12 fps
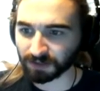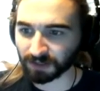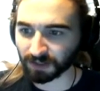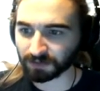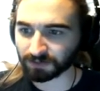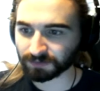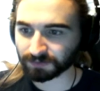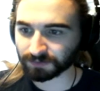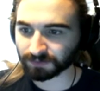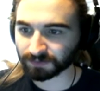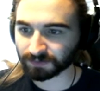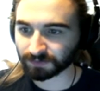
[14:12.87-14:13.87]
Yeah.
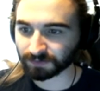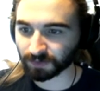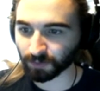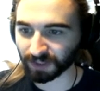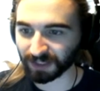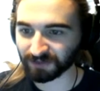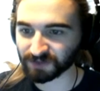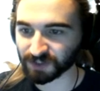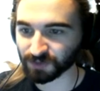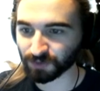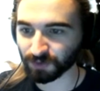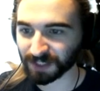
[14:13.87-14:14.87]
We're going to have to
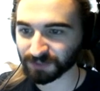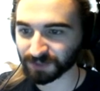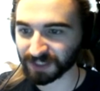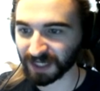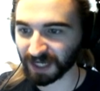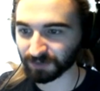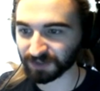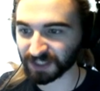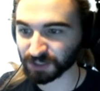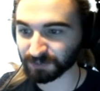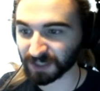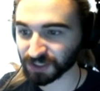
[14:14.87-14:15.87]
do the best we can with
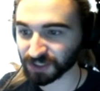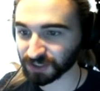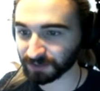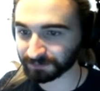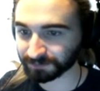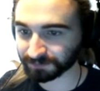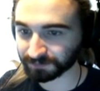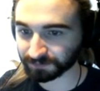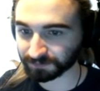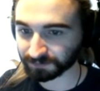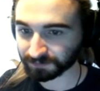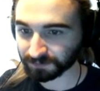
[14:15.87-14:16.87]
this space.
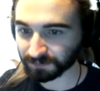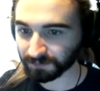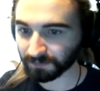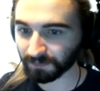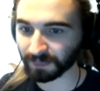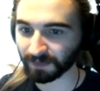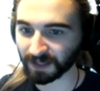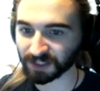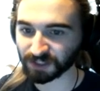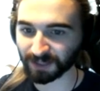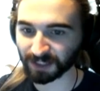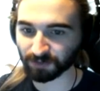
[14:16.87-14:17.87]

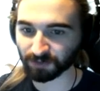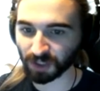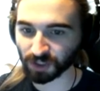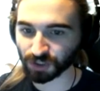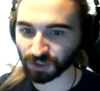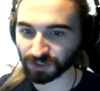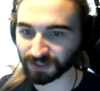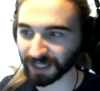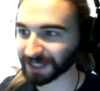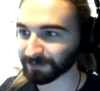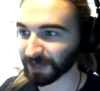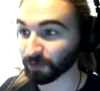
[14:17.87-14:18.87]
Estimated production,
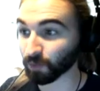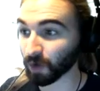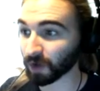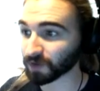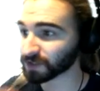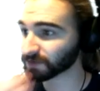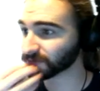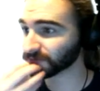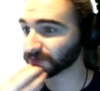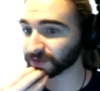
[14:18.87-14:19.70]
8 megawatts.